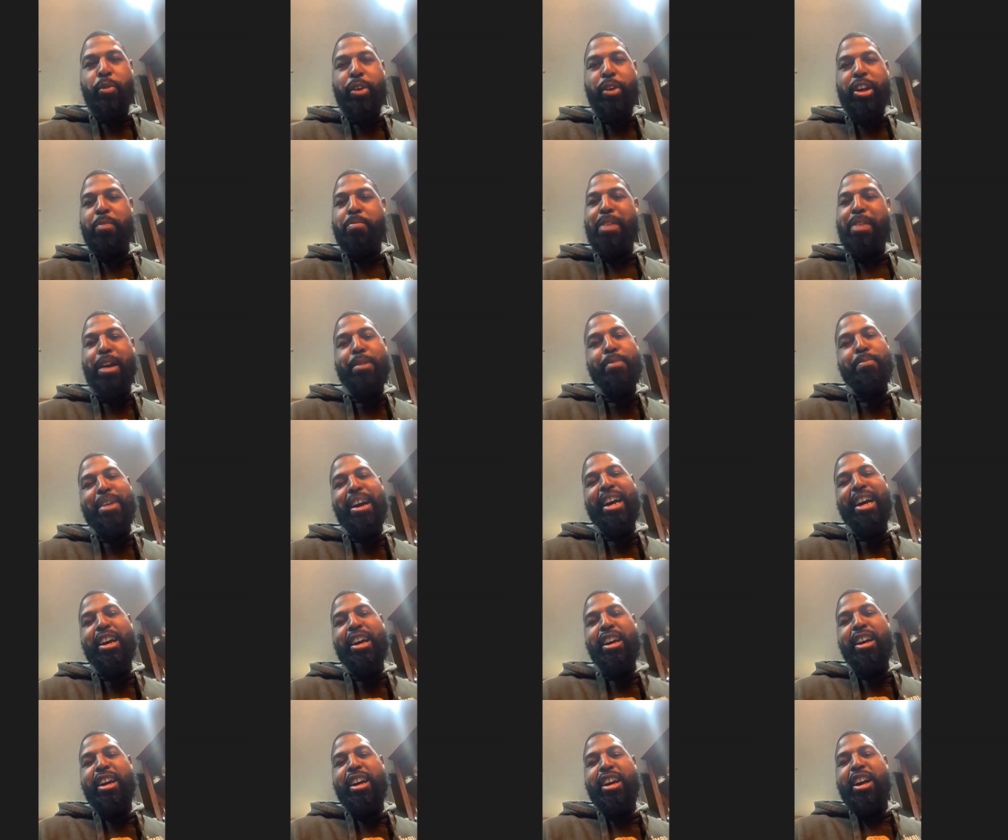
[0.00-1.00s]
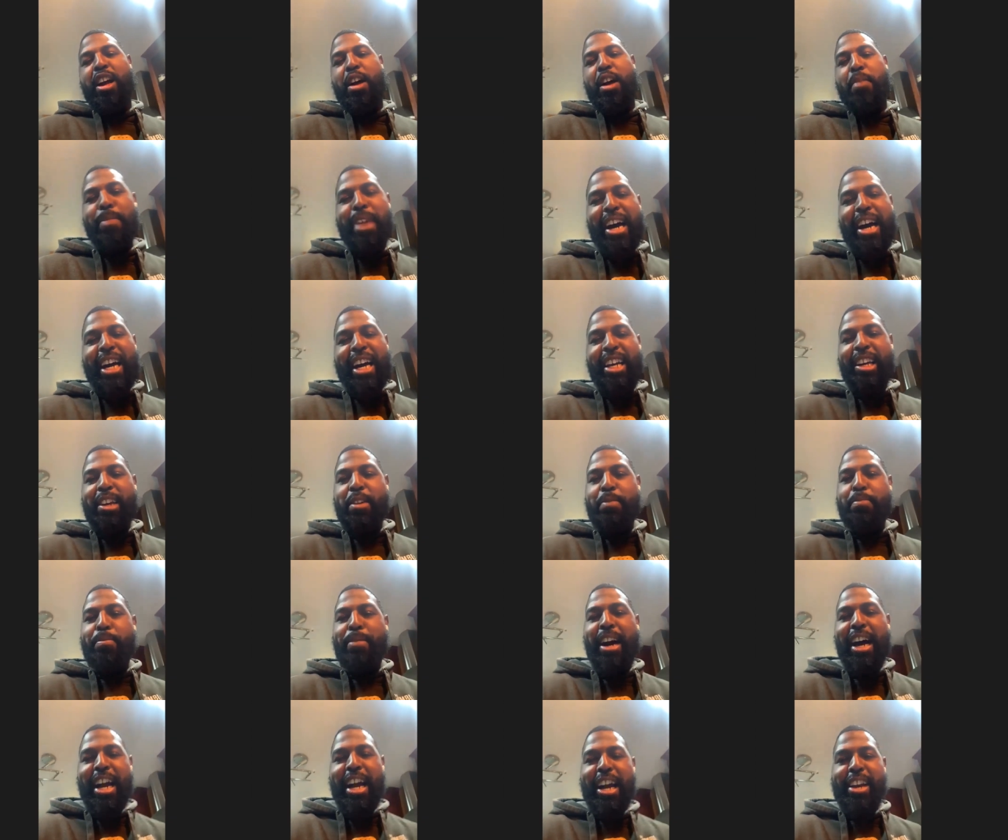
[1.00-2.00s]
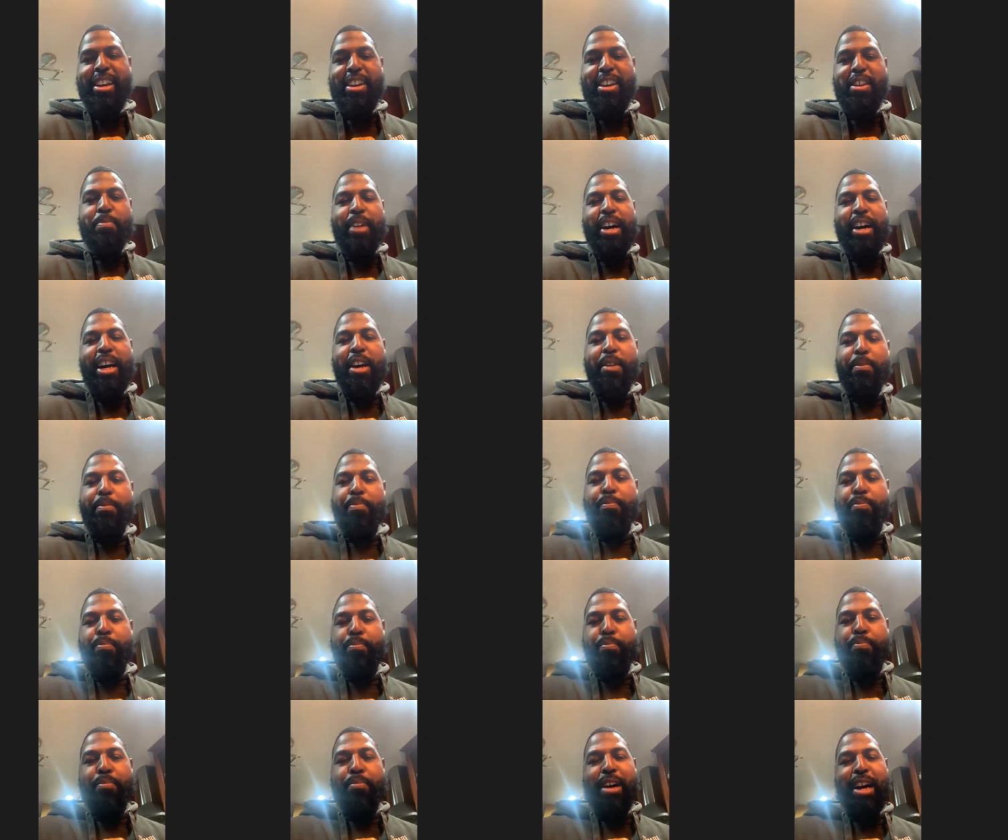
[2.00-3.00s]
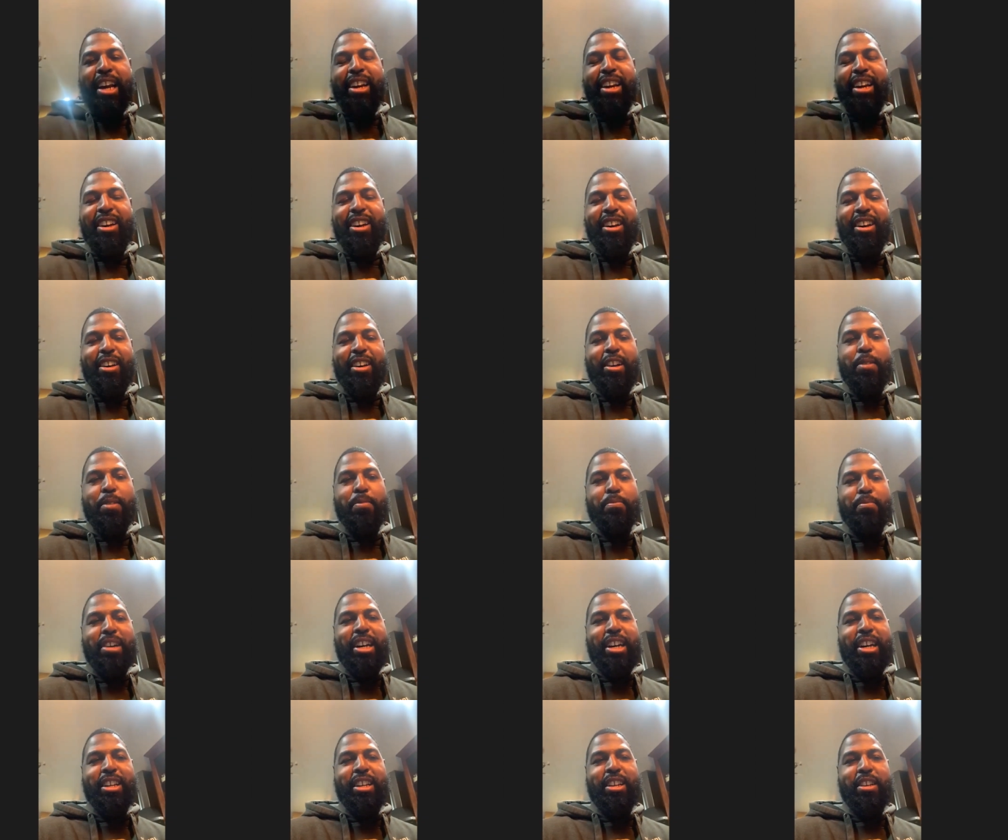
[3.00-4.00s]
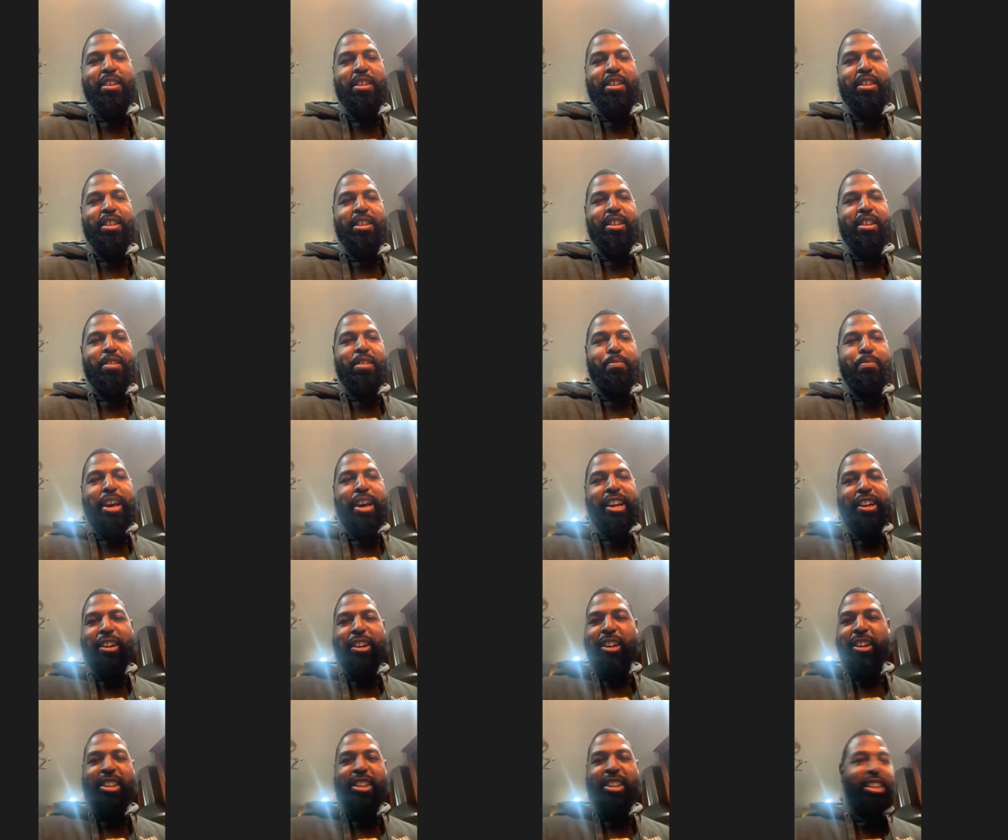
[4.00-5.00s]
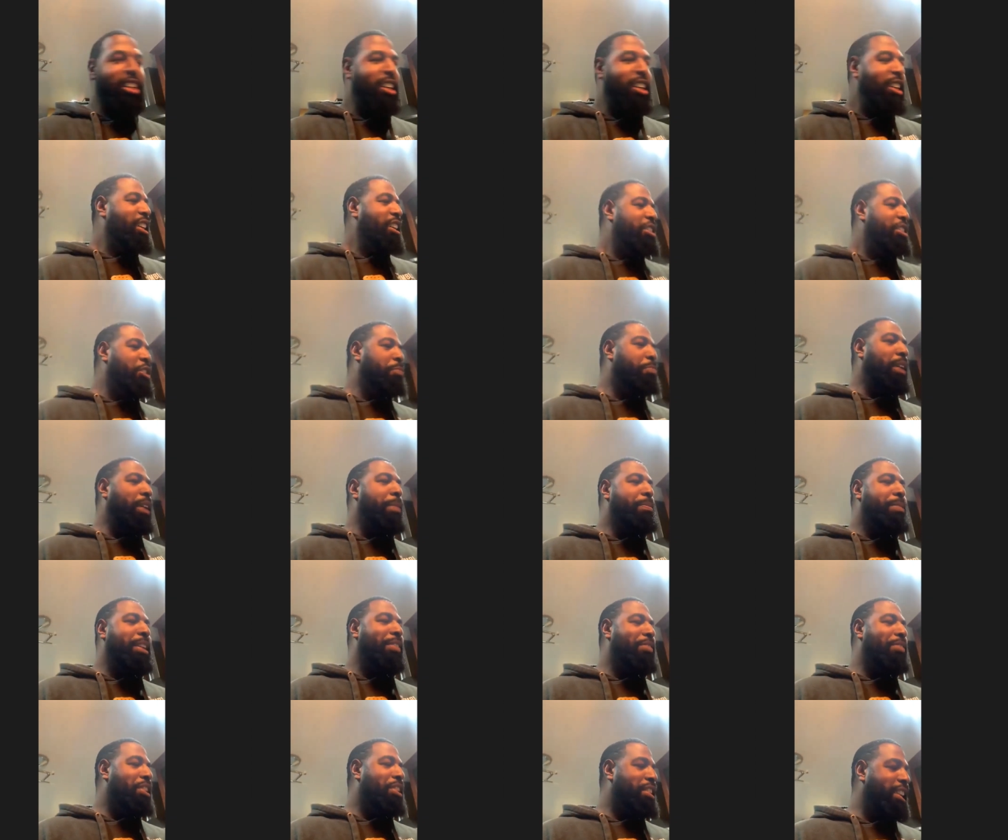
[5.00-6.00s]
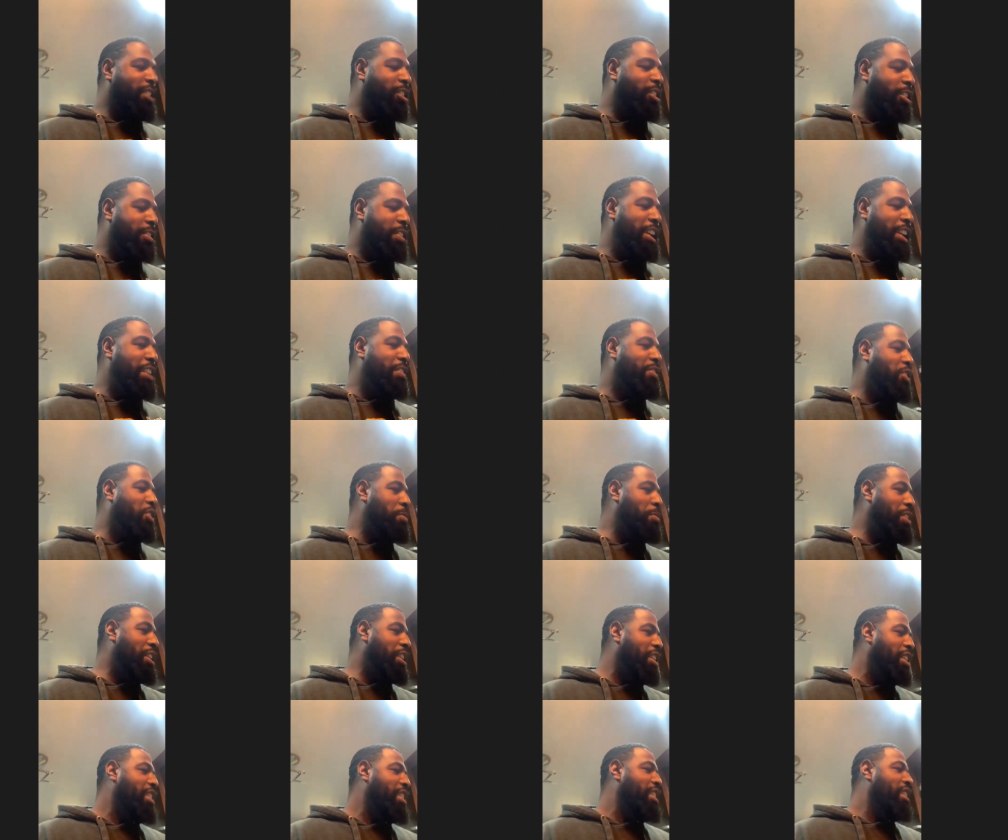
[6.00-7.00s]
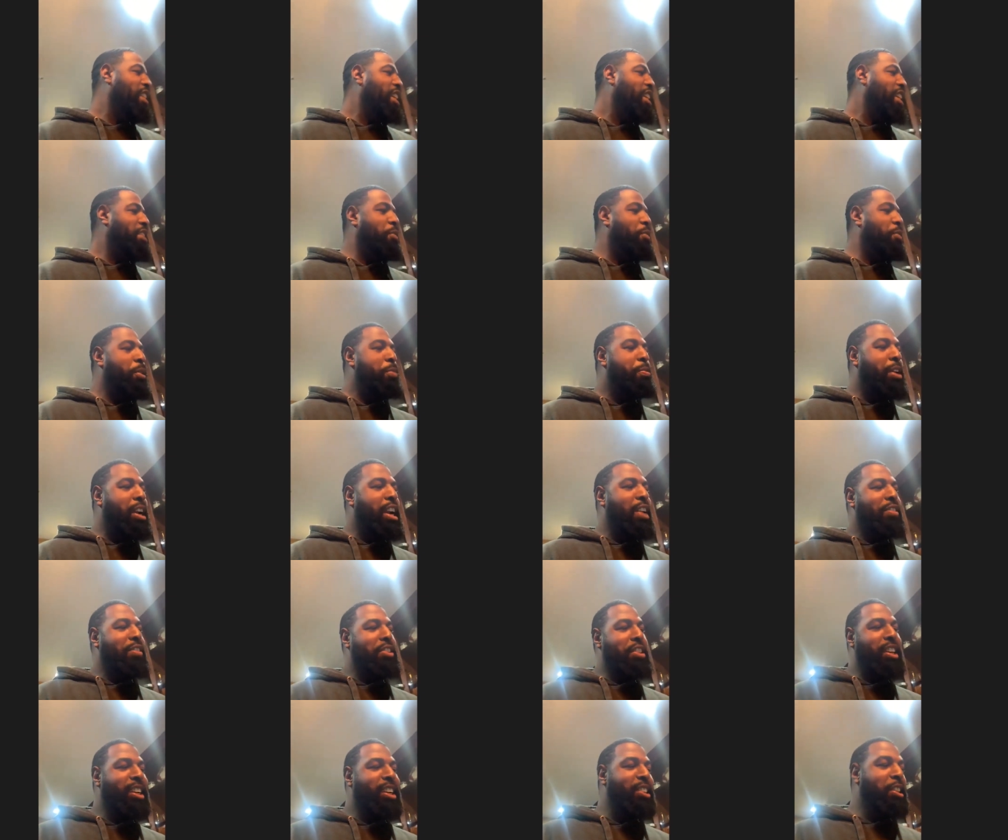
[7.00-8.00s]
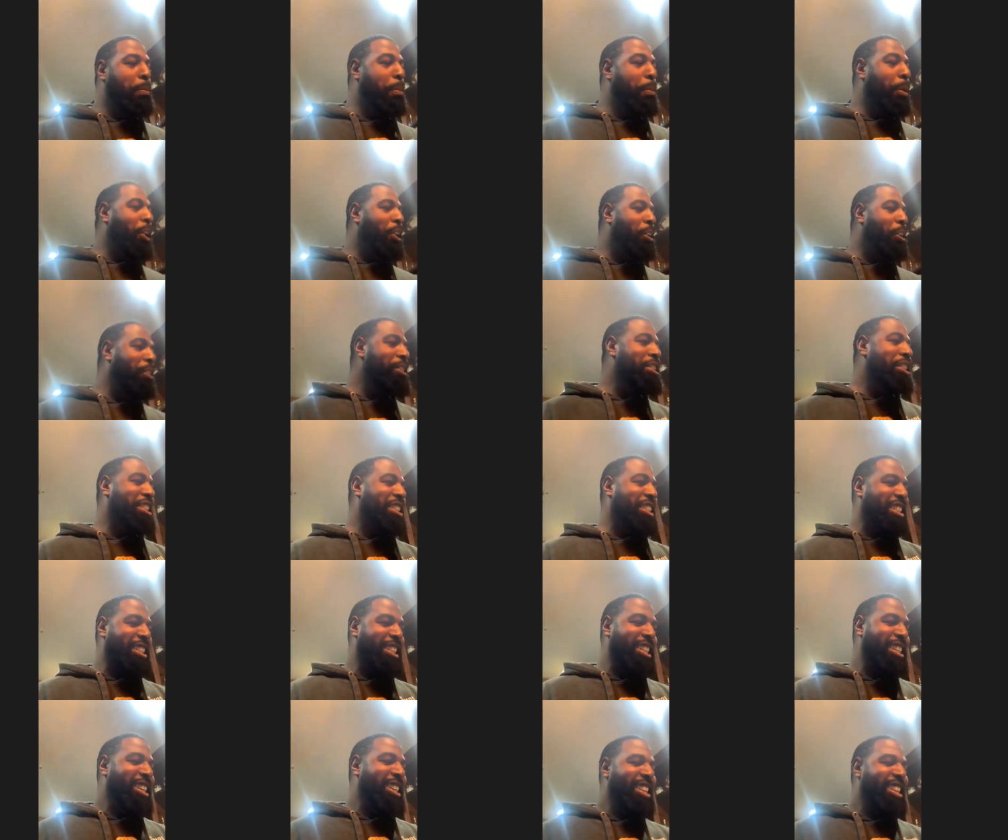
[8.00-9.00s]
We my, set up. my my my my uh my baker. She prepped everything already for me, and we put everything in the bowls.